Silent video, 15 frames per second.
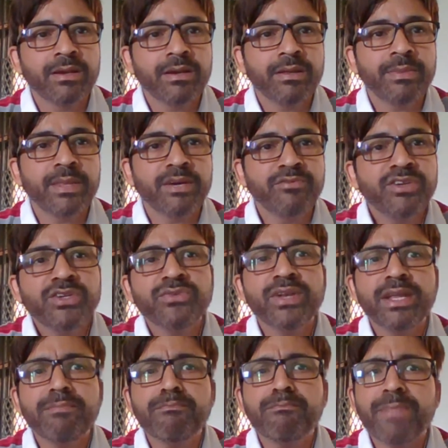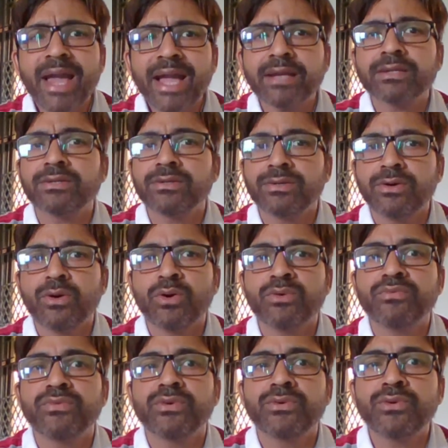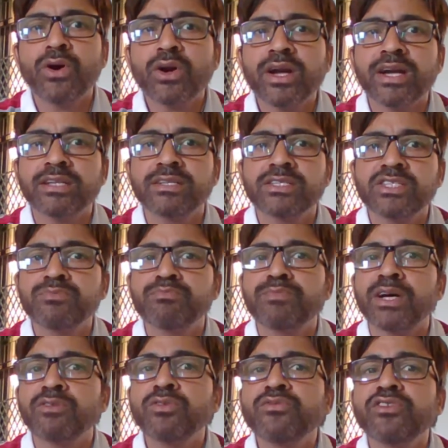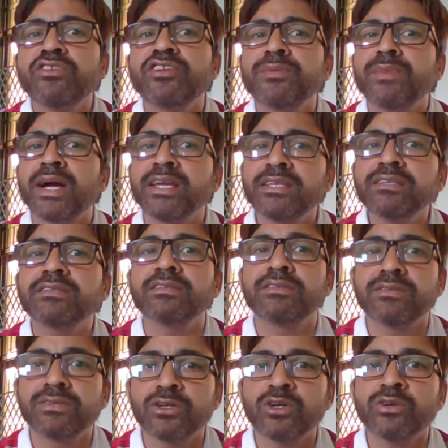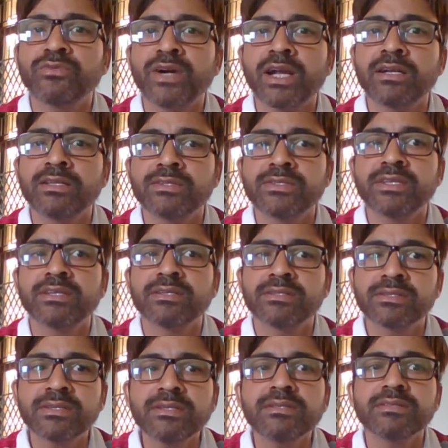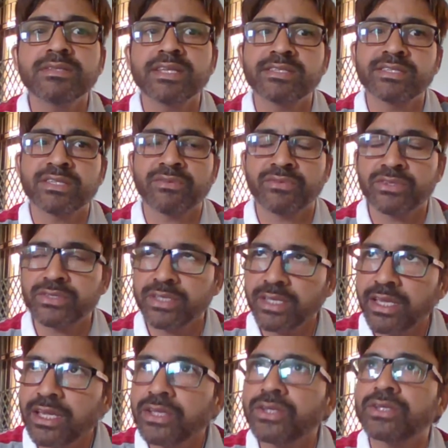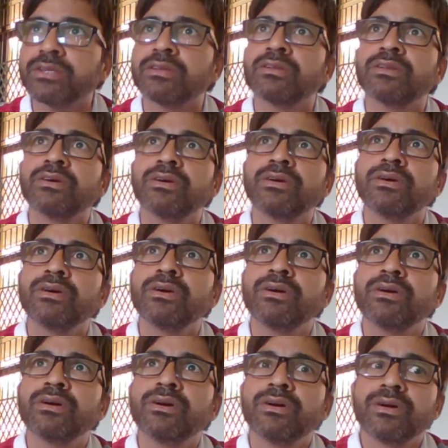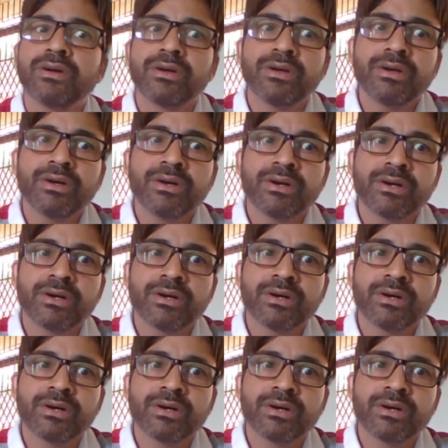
The visual impact of rock art is a powerful reminder of artistic skills and sophistication uh,